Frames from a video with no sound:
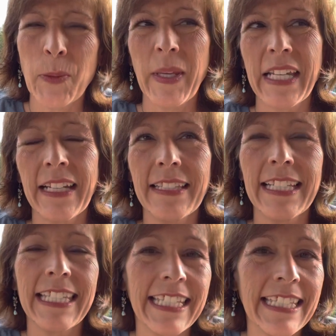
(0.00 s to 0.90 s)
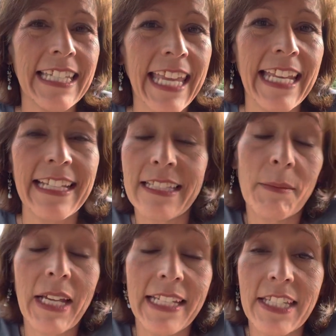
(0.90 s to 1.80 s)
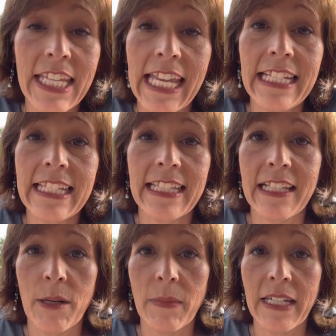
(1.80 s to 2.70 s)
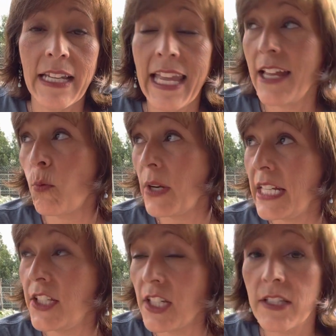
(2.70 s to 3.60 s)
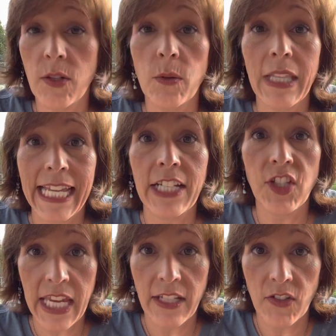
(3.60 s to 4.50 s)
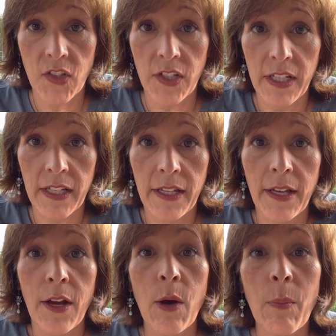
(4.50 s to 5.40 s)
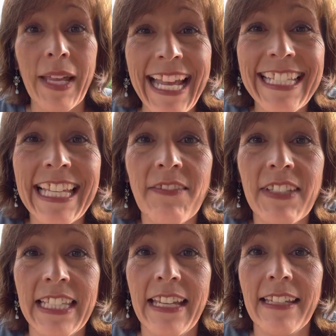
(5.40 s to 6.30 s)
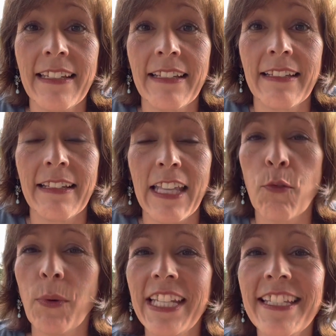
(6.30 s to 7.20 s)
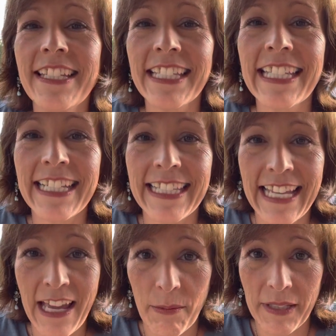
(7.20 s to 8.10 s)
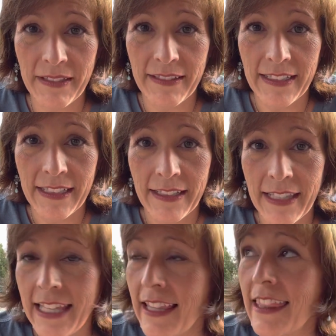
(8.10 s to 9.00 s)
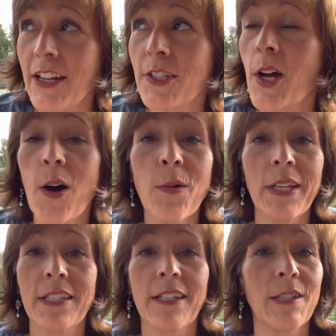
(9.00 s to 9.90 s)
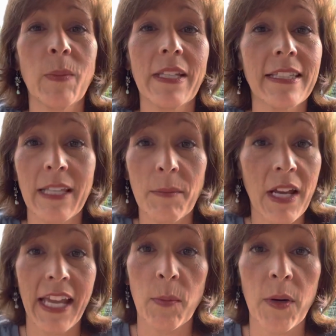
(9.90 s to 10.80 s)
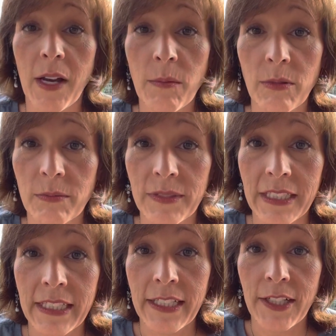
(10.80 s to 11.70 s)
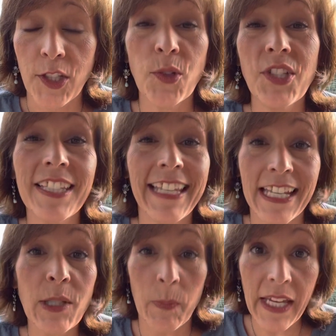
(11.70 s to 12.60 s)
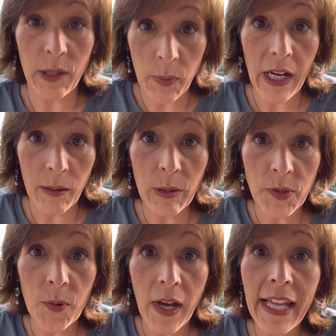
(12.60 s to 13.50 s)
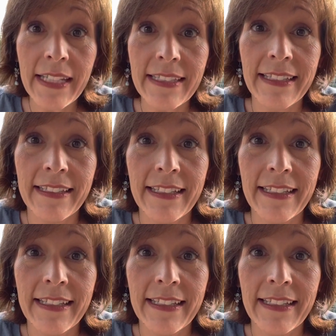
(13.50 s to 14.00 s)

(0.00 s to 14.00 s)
because it's indicating some kind of change that's coming, and we just don't like change. But as I've said, if we just accept that there's always going to be some kind of problem, you just get to pick the problems you want.